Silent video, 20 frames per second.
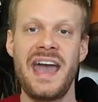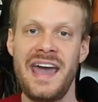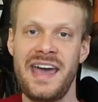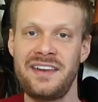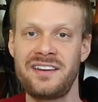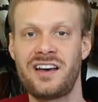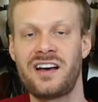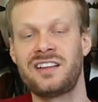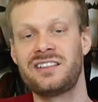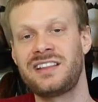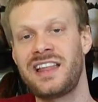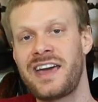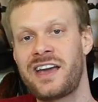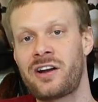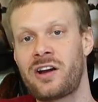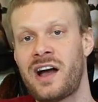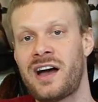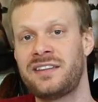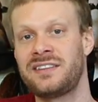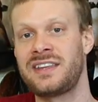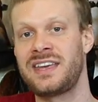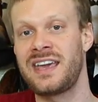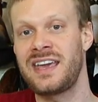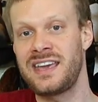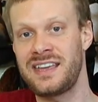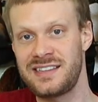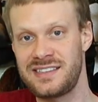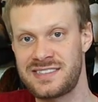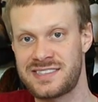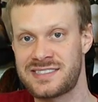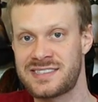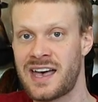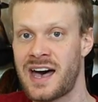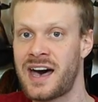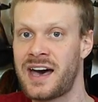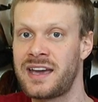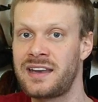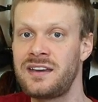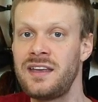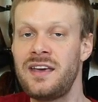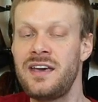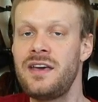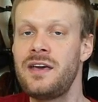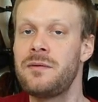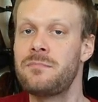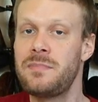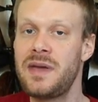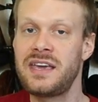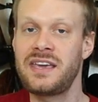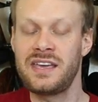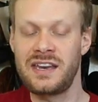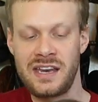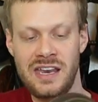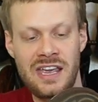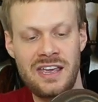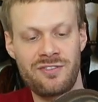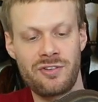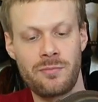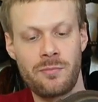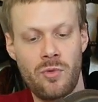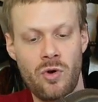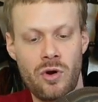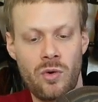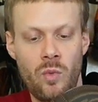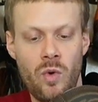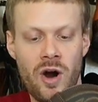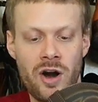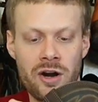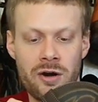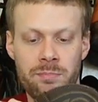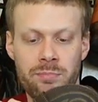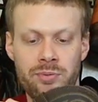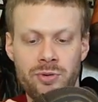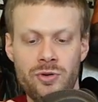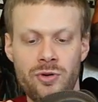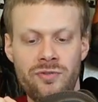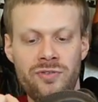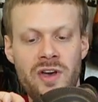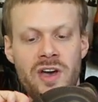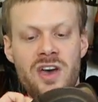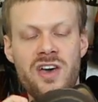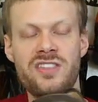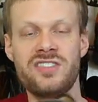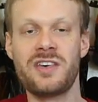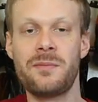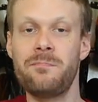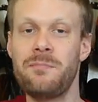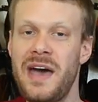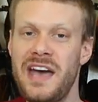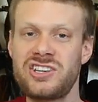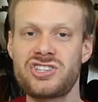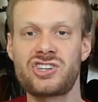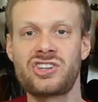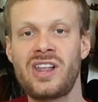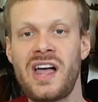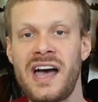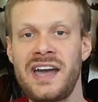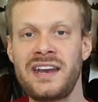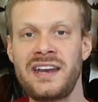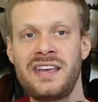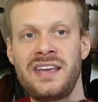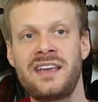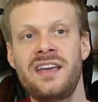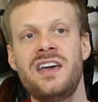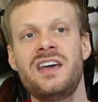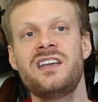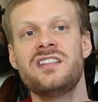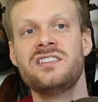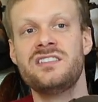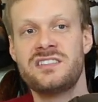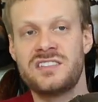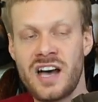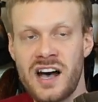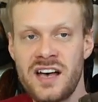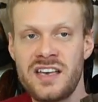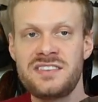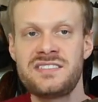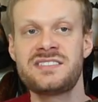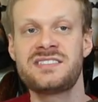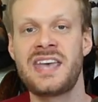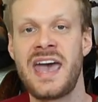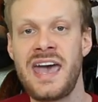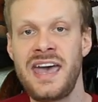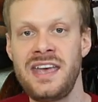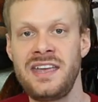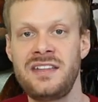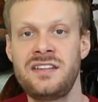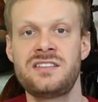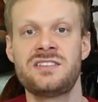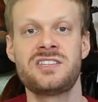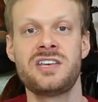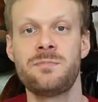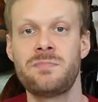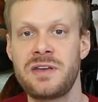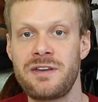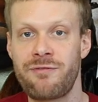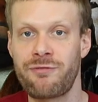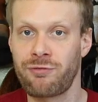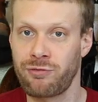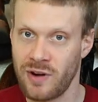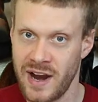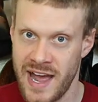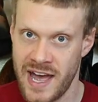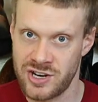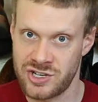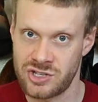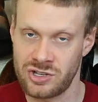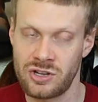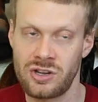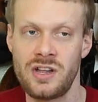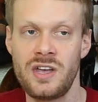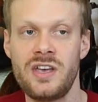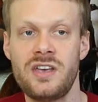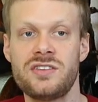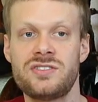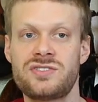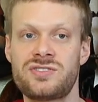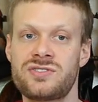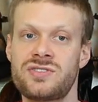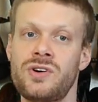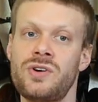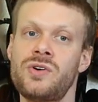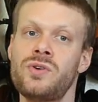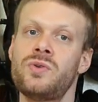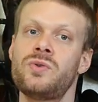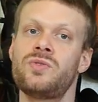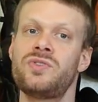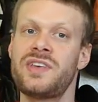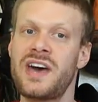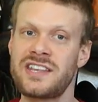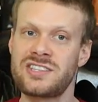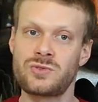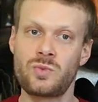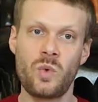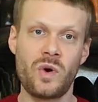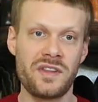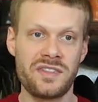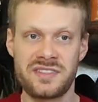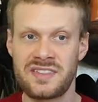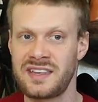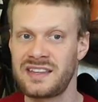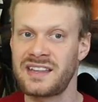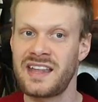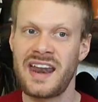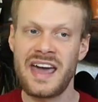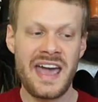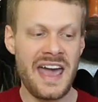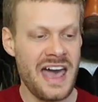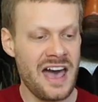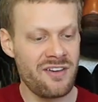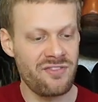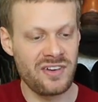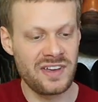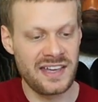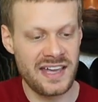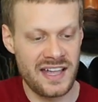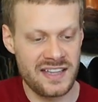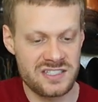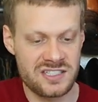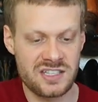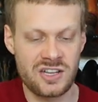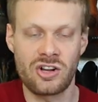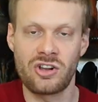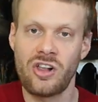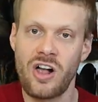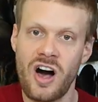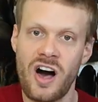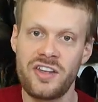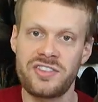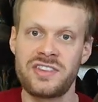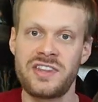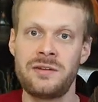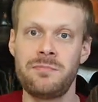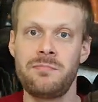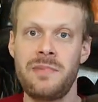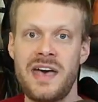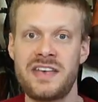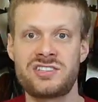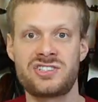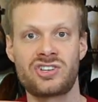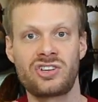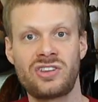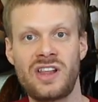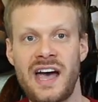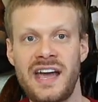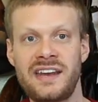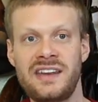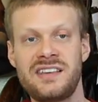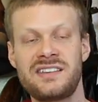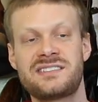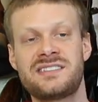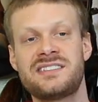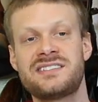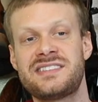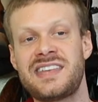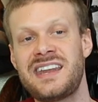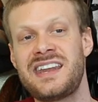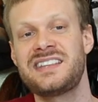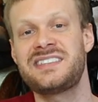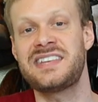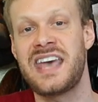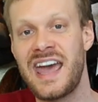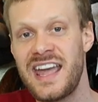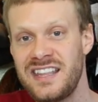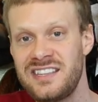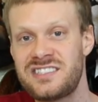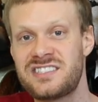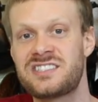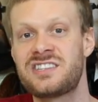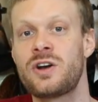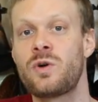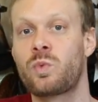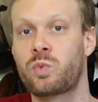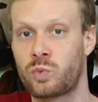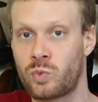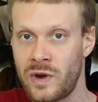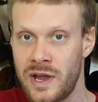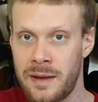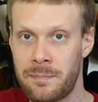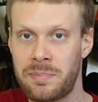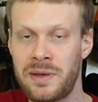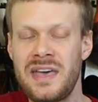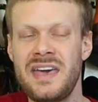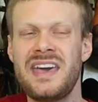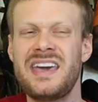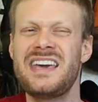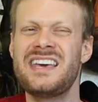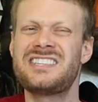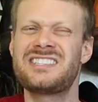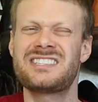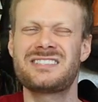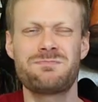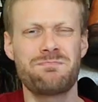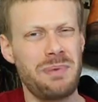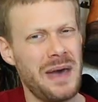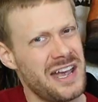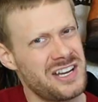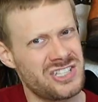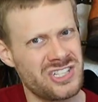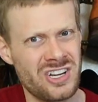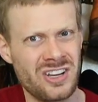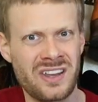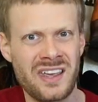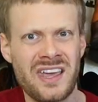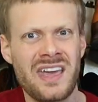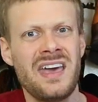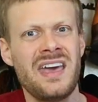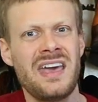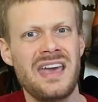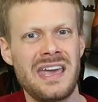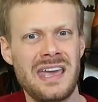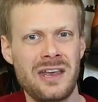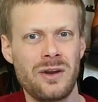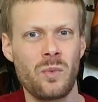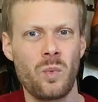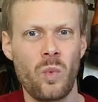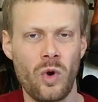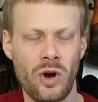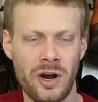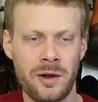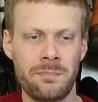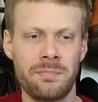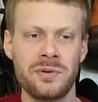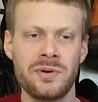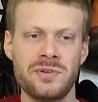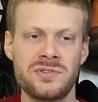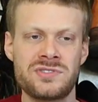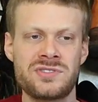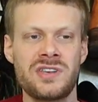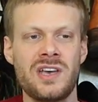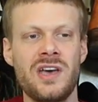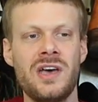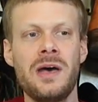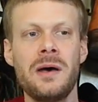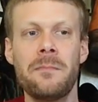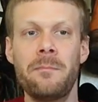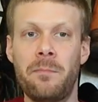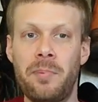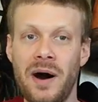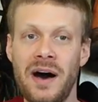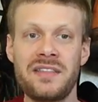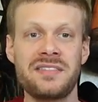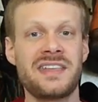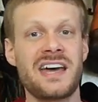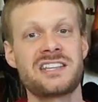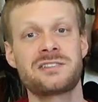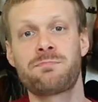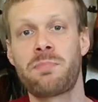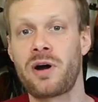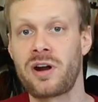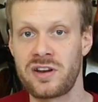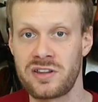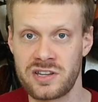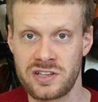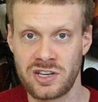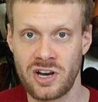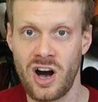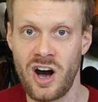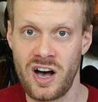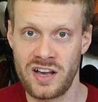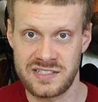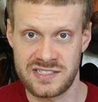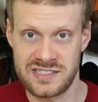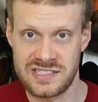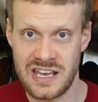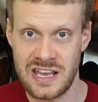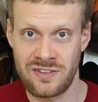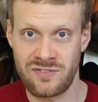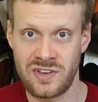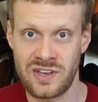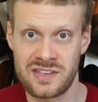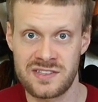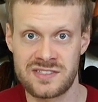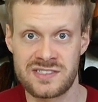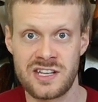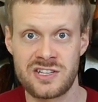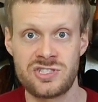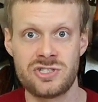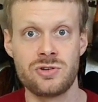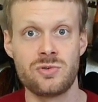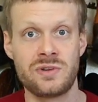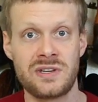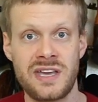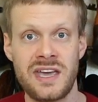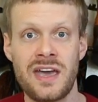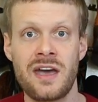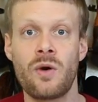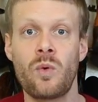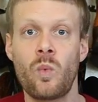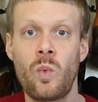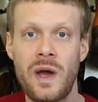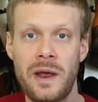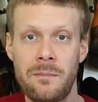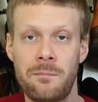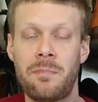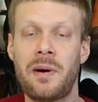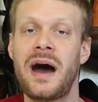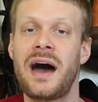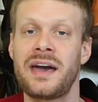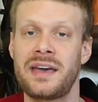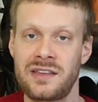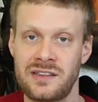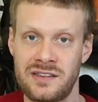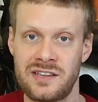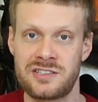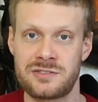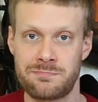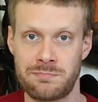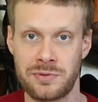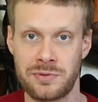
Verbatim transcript: and a layer on the inside, making it even more waterproof. The mesh lining does tend to be fragile. So that's one thing that I have against cloth and mesh linings is that it tends to rip, especially in work boots. But that's part of the cost savings that you get when buying this